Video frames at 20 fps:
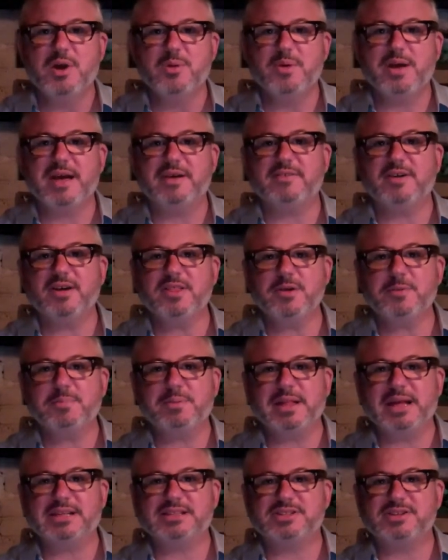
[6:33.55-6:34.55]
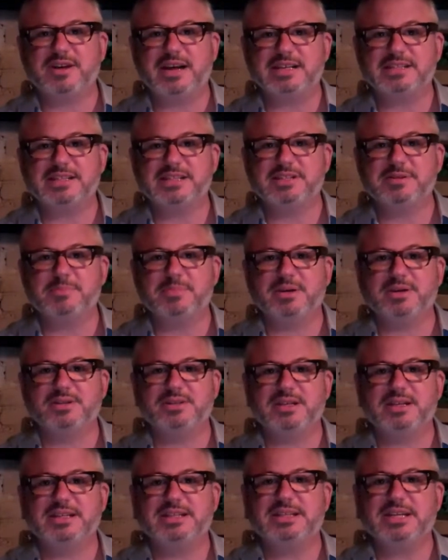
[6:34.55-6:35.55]
We have other plants that are asking to
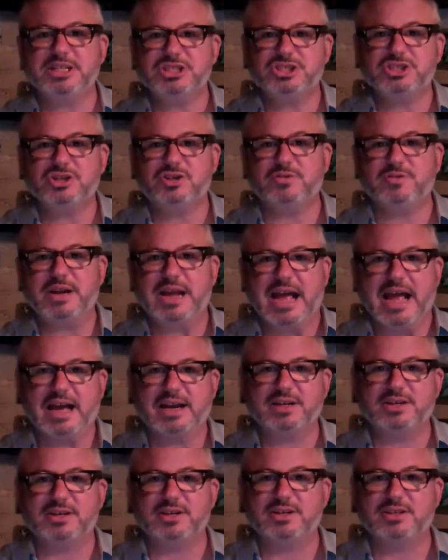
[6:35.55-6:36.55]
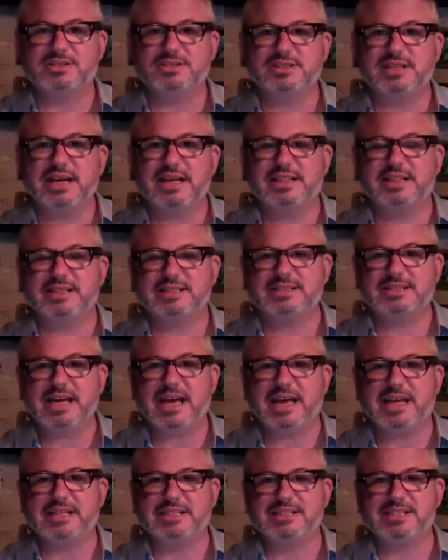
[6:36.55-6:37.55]
build additional reactors at the
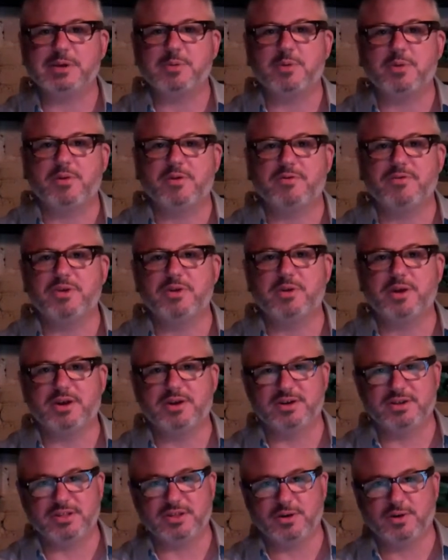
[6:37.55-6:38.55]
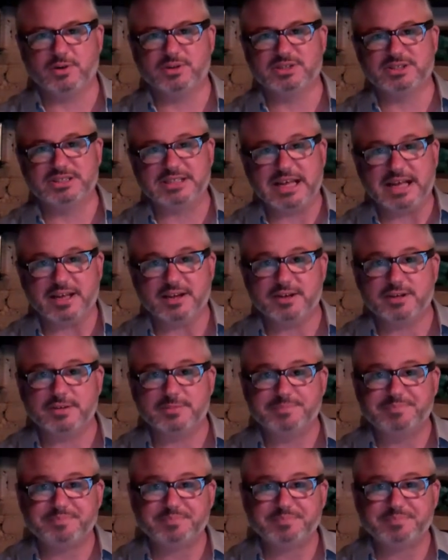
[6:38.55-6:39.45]
sites that were reviewed under the old standard.